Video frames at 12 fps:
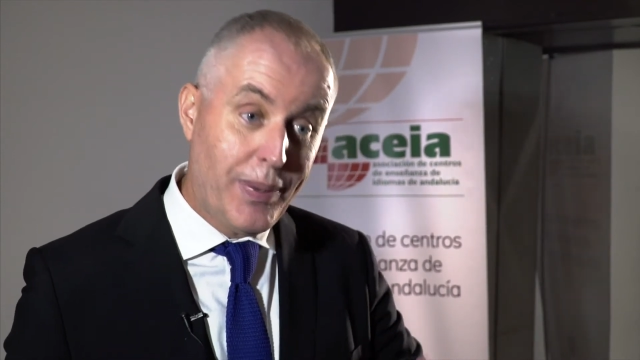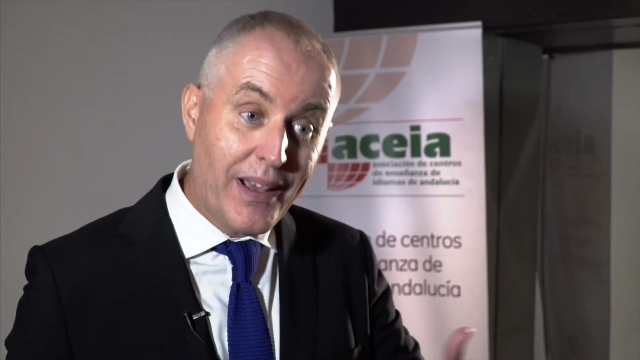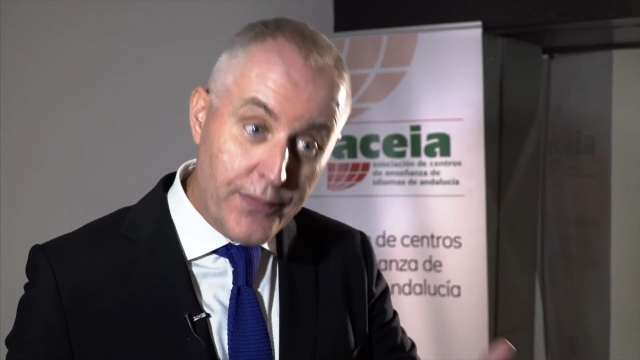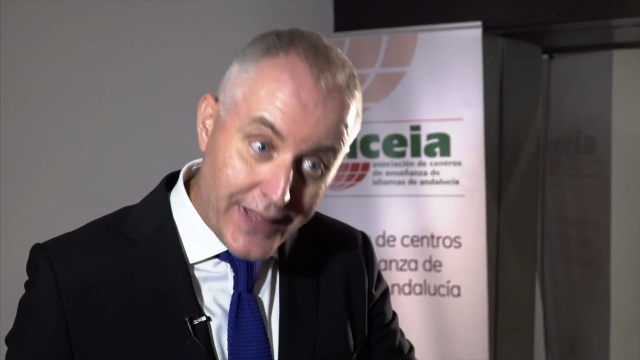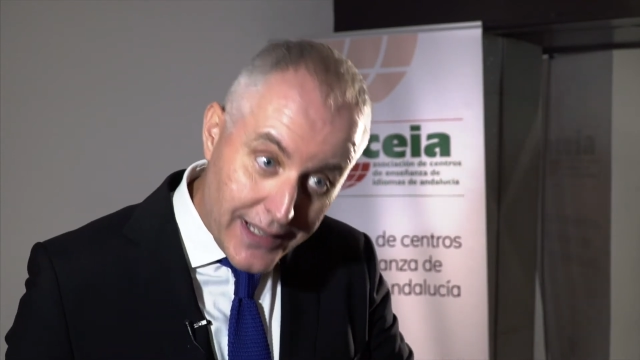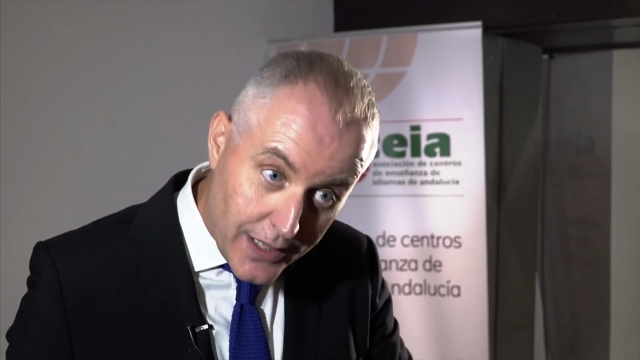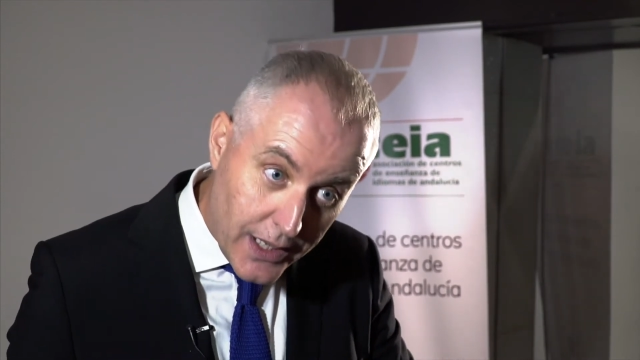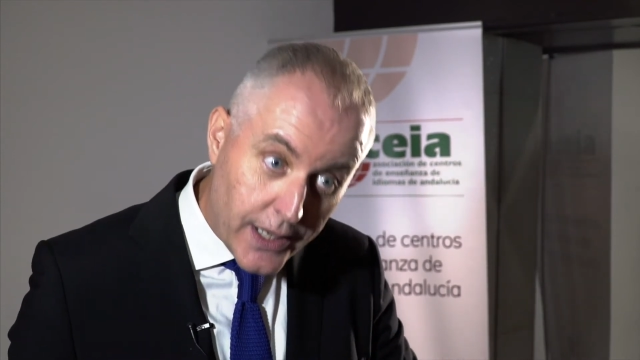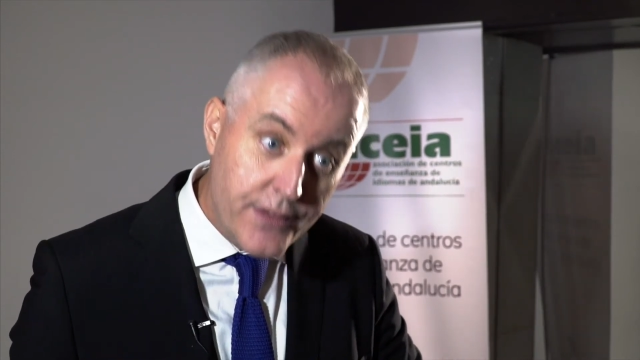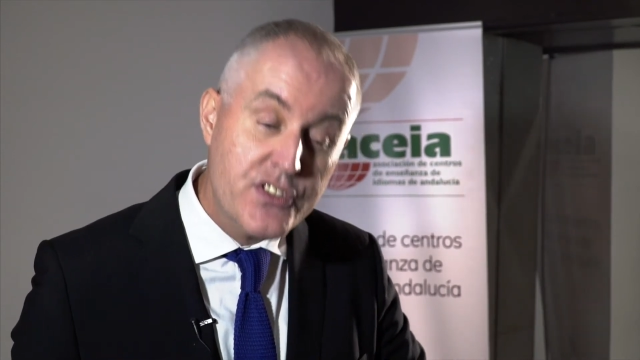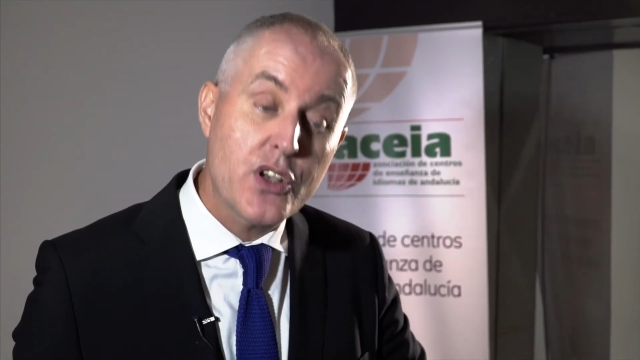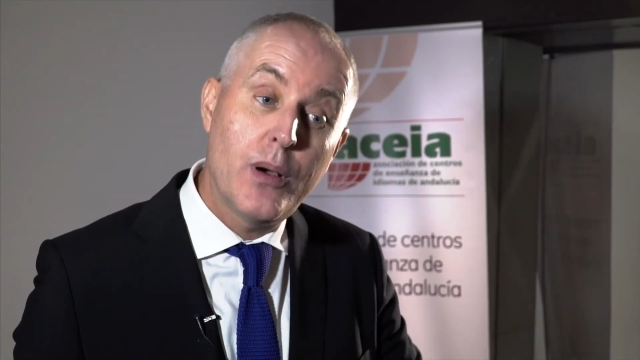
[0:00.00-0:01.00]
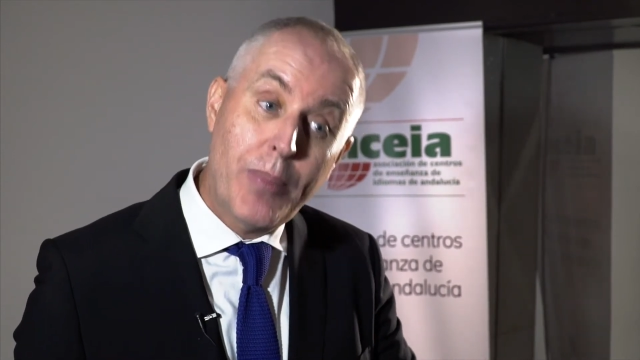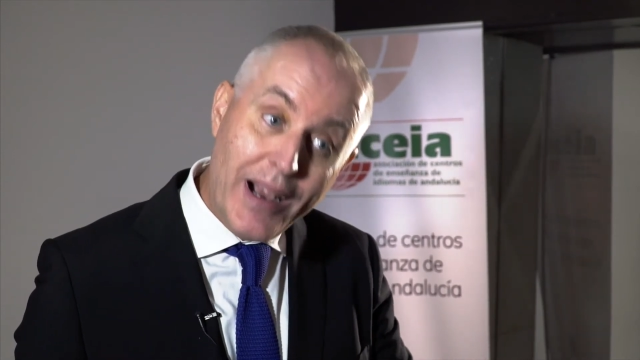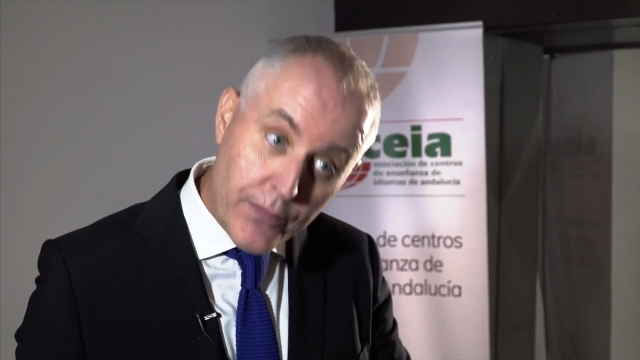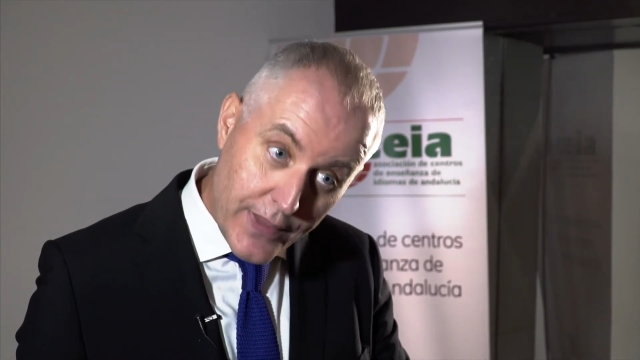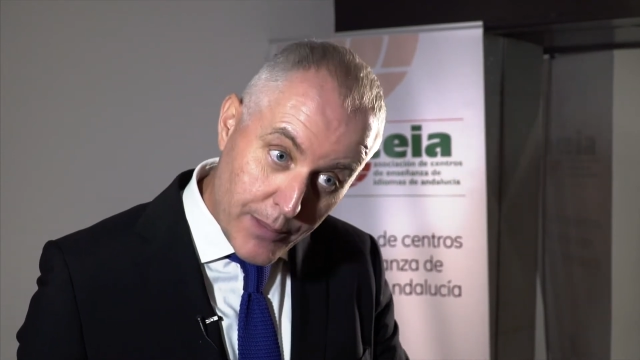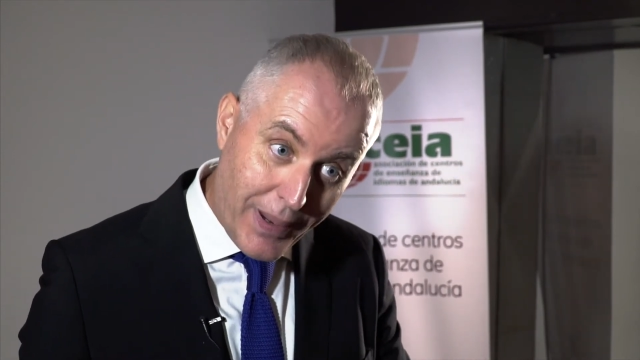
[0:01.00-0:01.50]
about their lives,
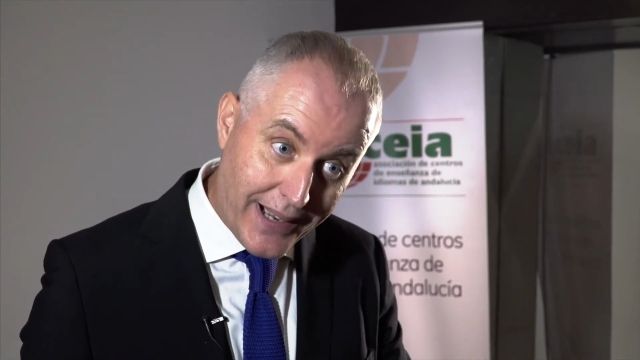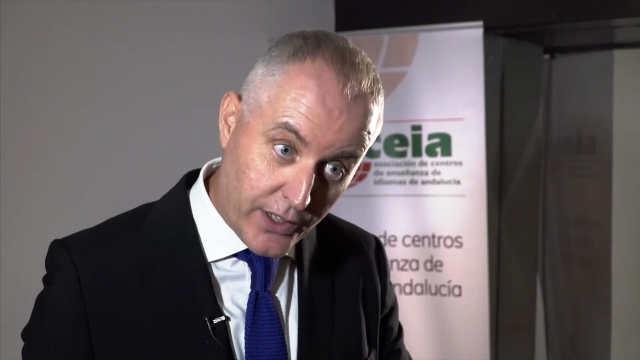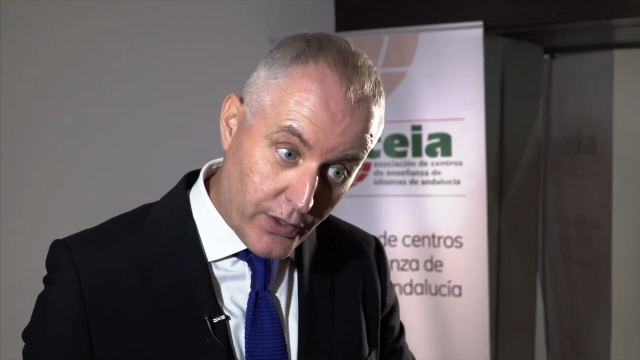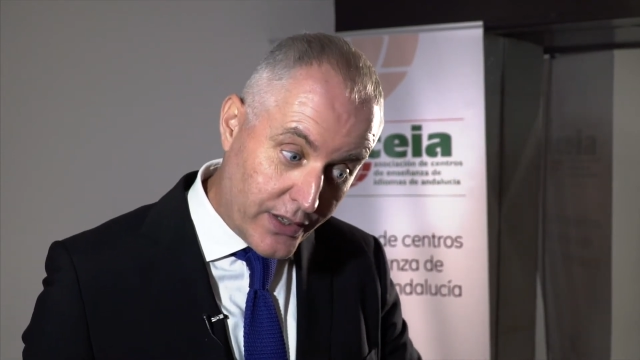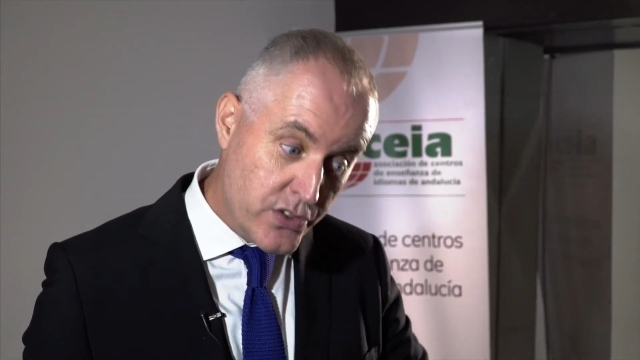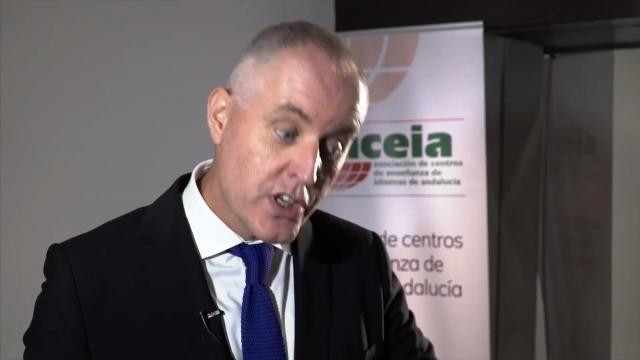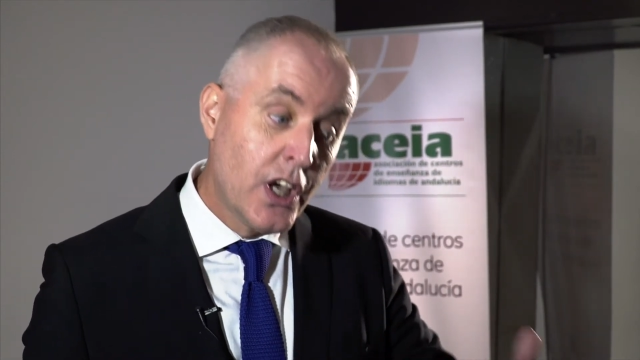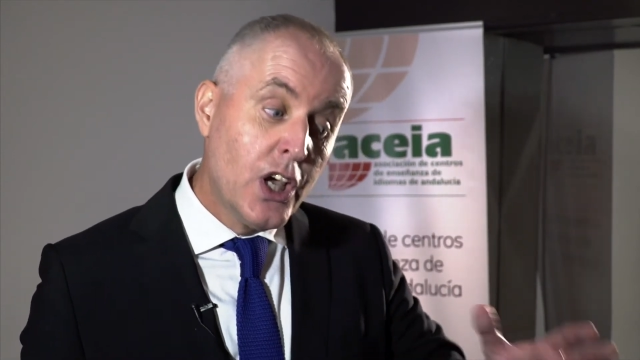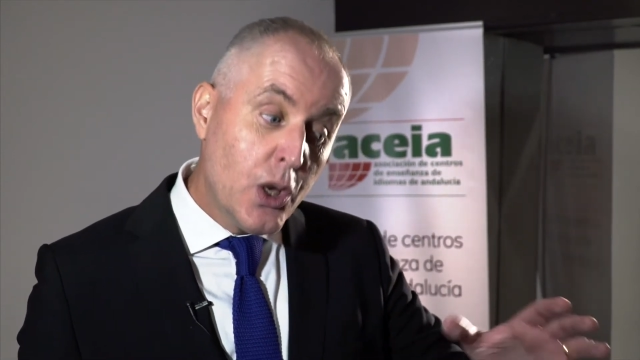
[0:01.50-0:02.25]
about their background,